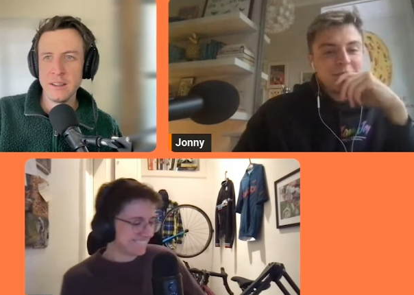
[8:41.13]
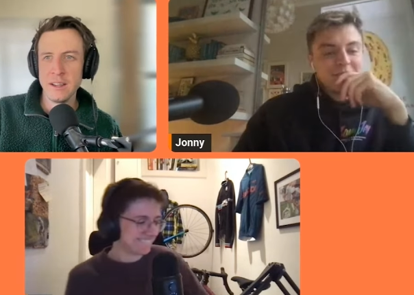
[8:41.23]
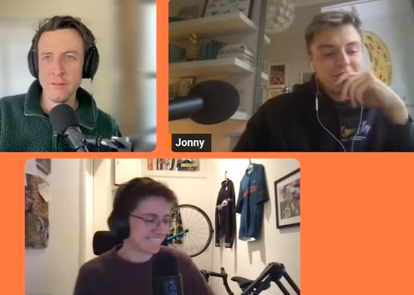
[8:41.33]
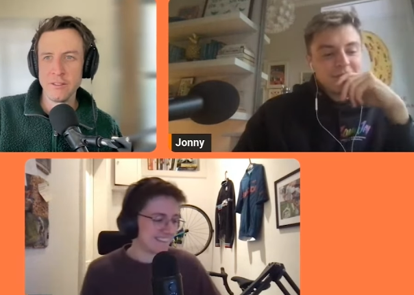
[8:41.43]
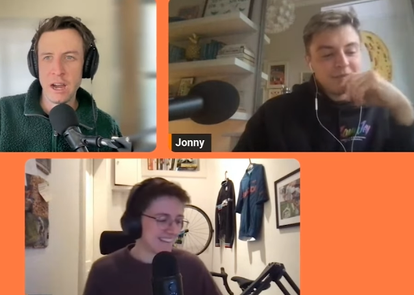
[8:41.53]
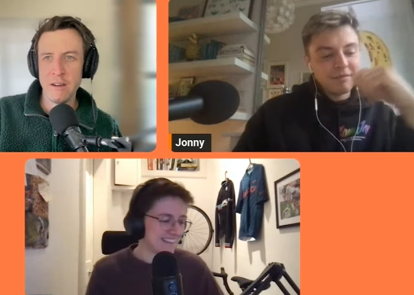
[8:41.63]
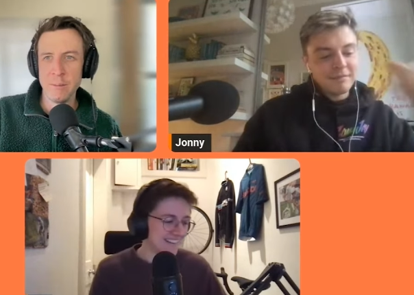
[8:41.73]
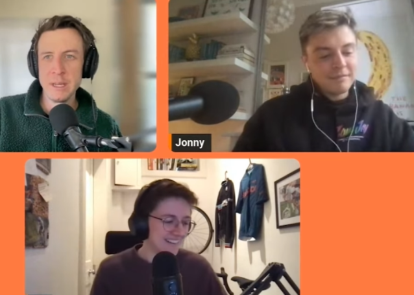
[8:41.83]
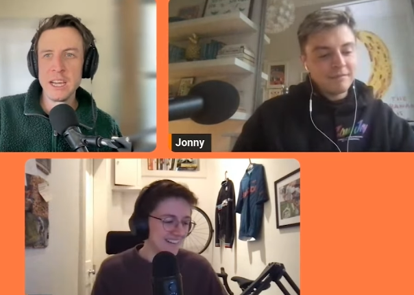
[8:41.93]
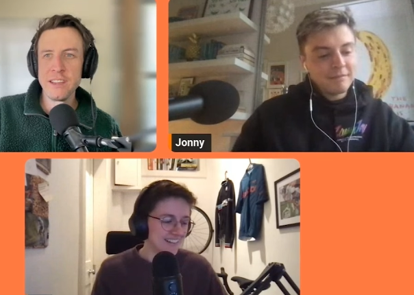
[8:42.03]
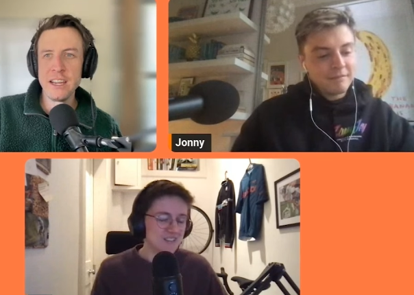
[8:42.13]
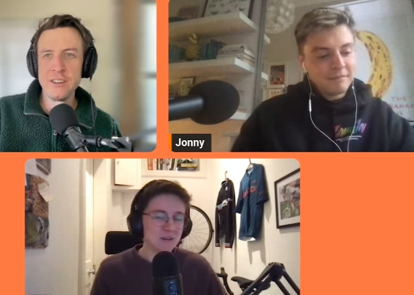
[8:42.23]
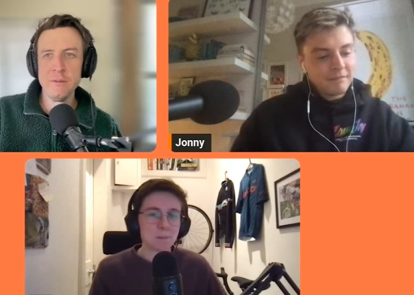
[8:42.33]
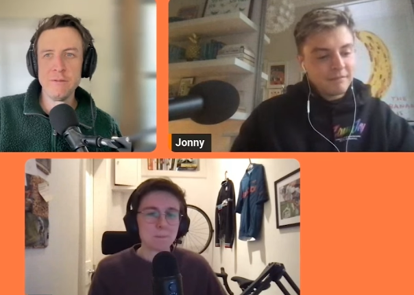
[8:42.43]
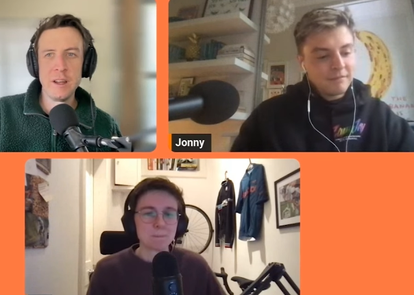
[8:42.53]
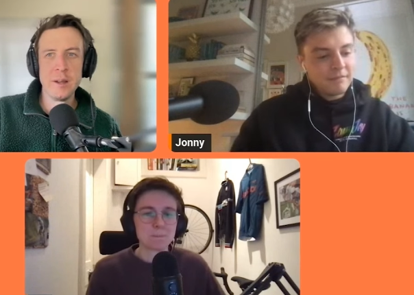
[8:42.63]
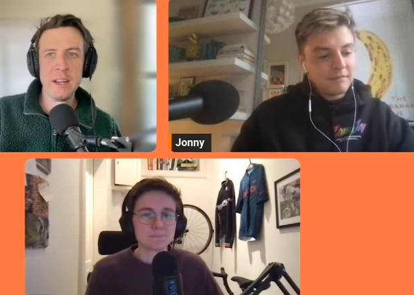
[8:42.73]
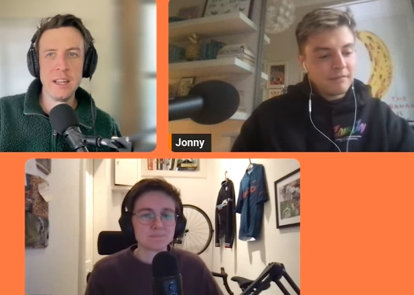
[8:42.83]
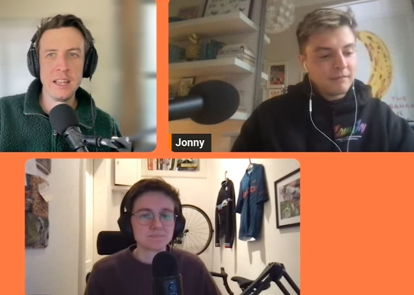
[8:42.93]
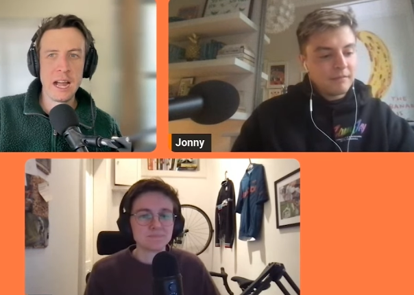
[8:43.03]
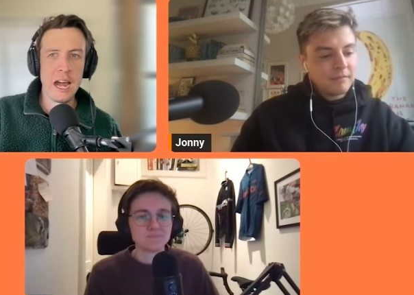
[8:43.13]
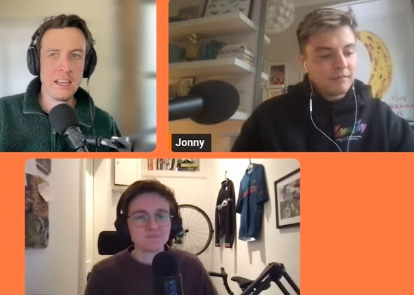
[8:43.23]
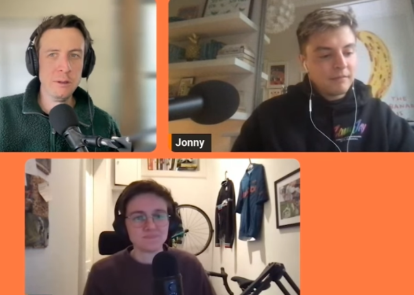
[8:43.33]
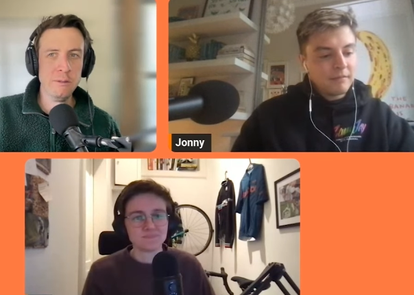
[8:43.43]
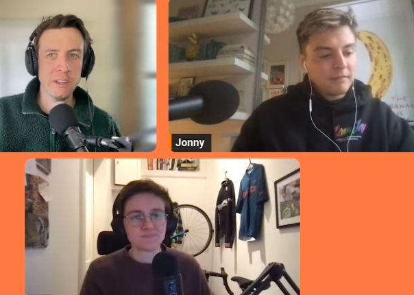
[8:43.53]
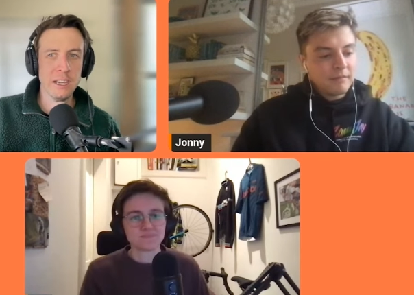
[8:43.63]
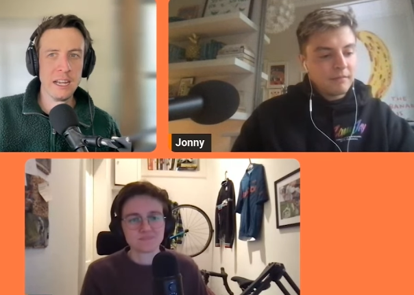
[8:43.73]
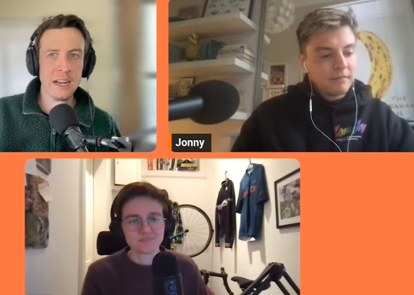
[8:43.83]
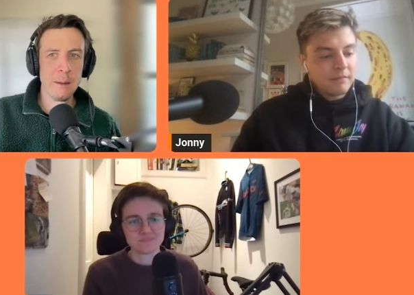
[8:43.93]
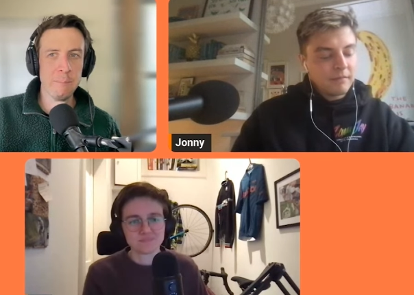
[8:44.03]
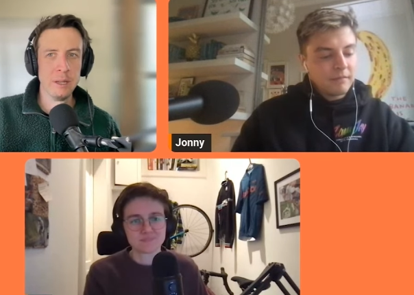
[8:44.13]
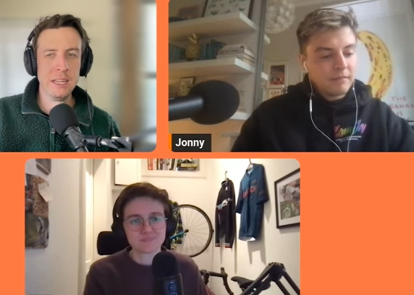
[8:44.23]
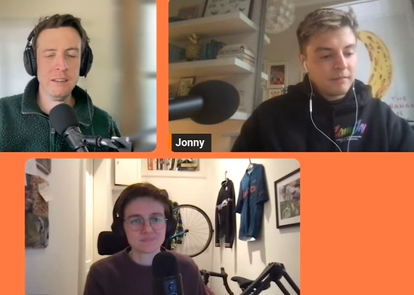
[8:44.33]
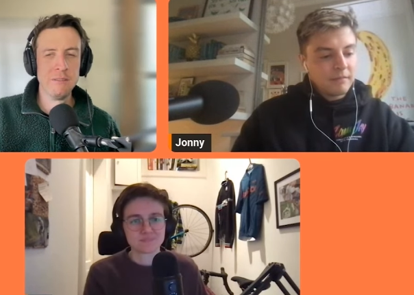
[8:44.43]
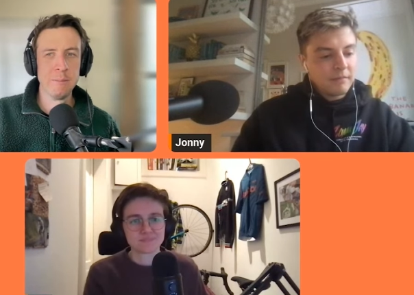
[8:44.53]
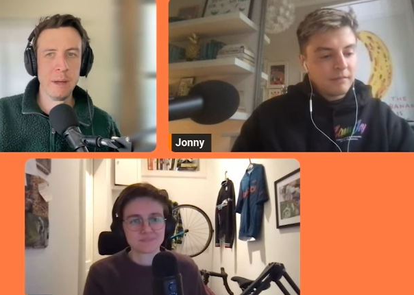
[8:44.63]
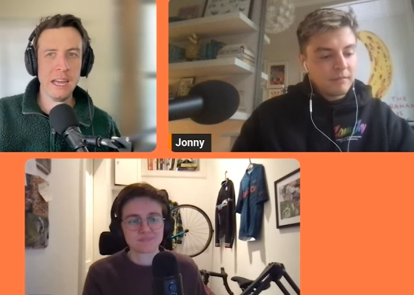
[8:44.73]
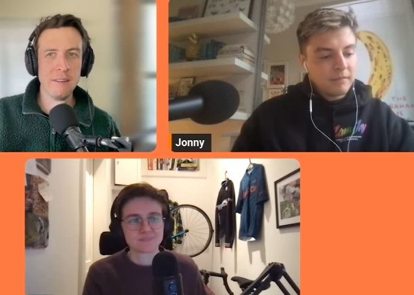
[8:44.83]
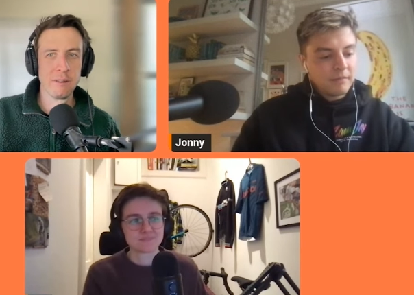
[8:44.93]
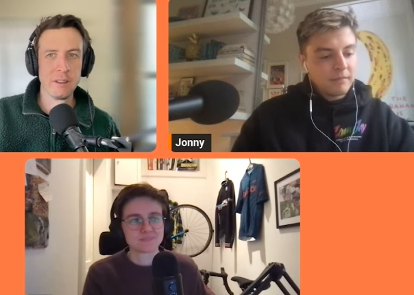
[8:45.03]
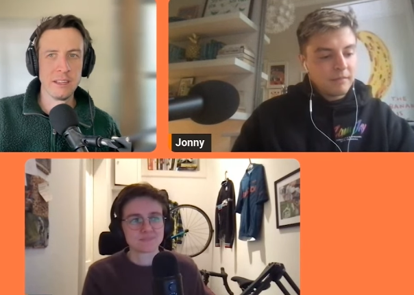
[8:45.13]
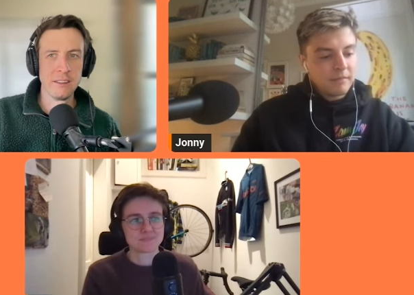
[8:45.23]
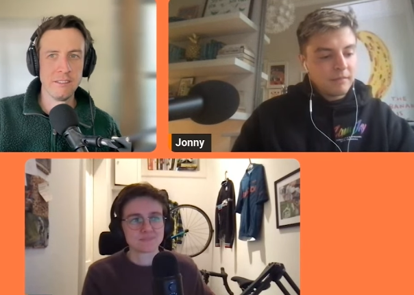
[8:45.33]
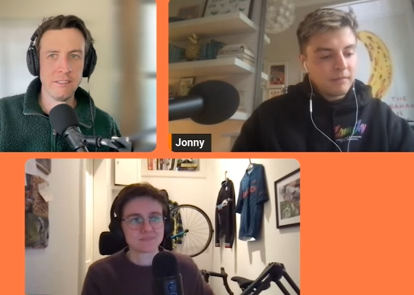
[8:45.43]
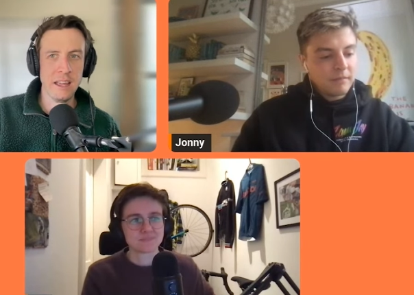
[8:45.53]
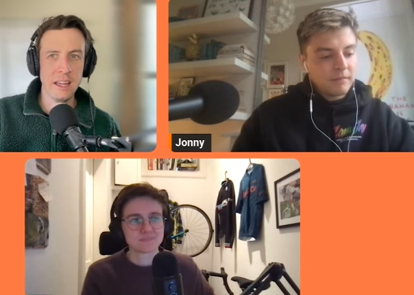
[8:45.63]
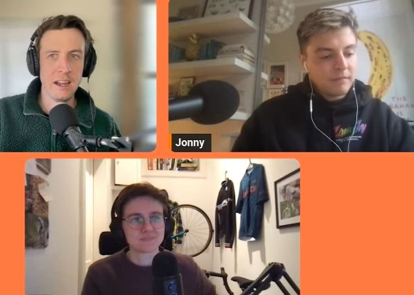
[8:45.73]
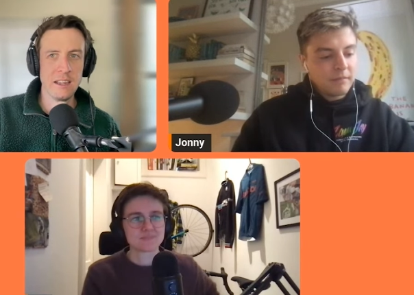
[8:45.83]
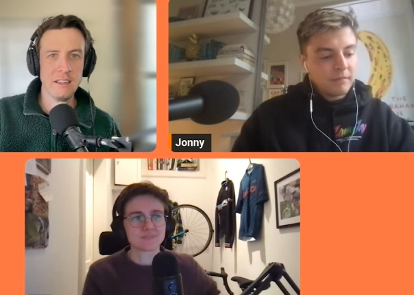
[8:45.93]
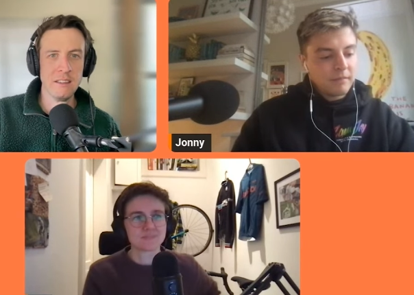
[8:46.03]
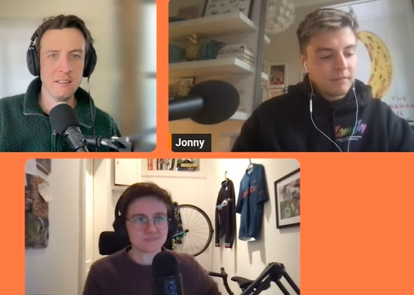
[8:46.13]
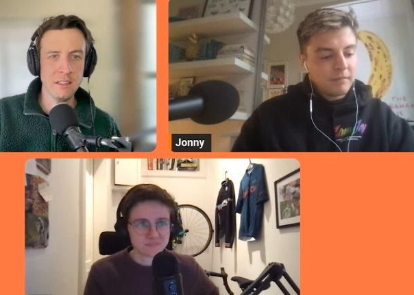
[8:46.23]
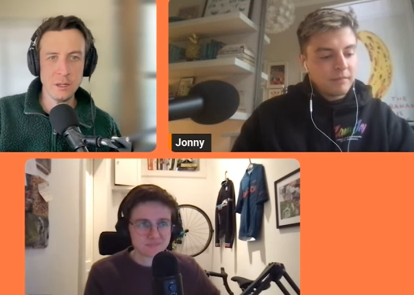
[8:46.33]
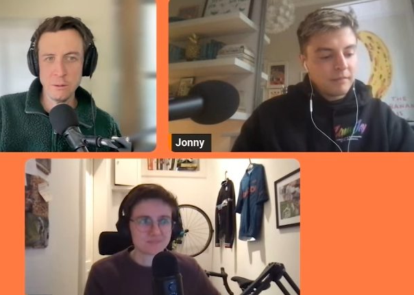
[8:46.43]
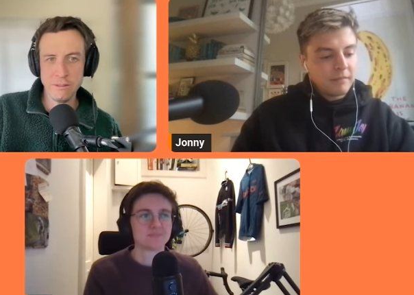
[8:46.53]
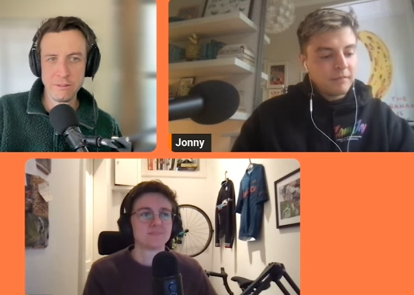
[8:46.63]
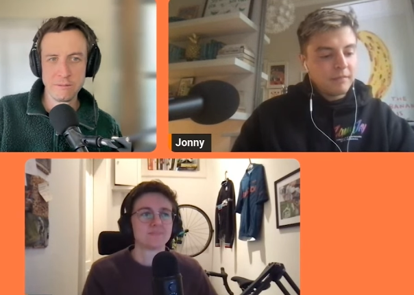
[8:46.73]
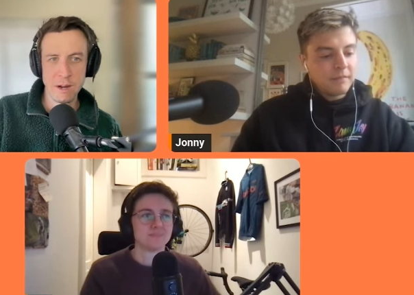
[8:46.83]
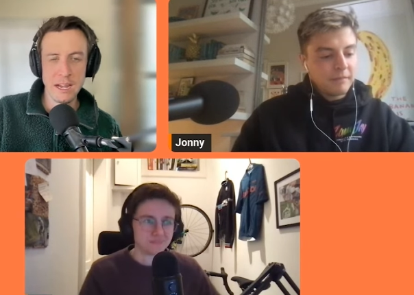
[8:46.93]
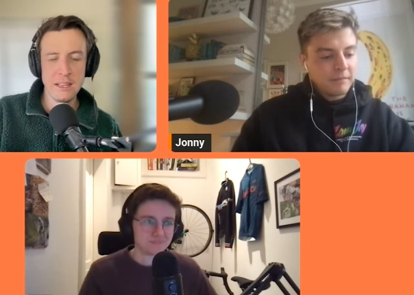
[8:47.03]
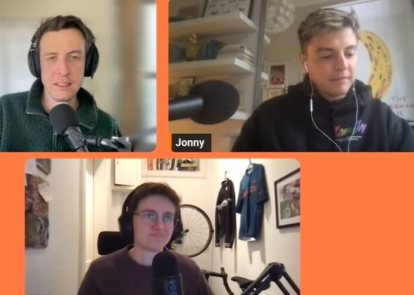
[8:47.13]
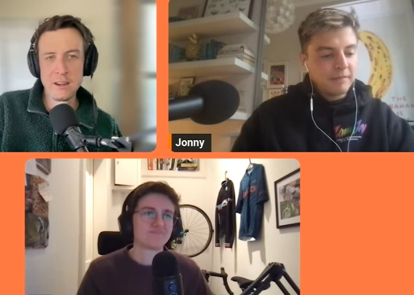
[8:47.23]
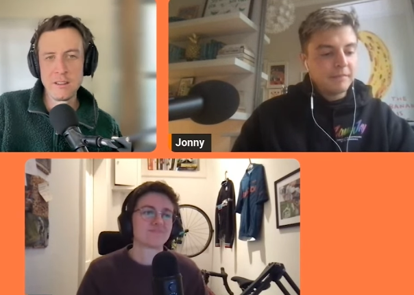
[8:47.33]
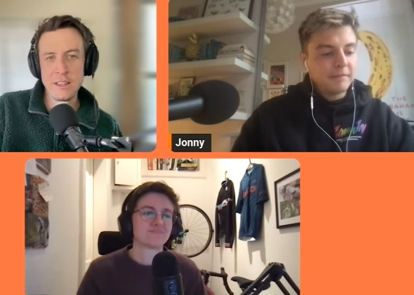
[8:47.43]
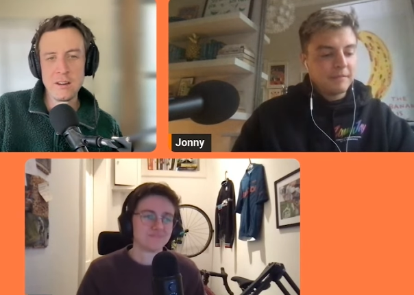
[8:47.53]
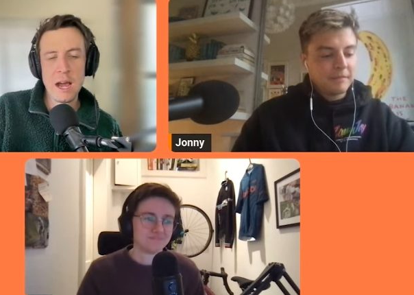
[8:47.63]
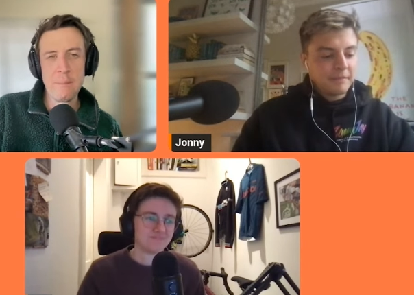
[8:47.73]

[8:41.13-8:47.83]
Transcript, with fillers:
Speaker 1: of Strava because I do fundamentally like I use it and I believe in paying for things that I use. Right? Like they're they're not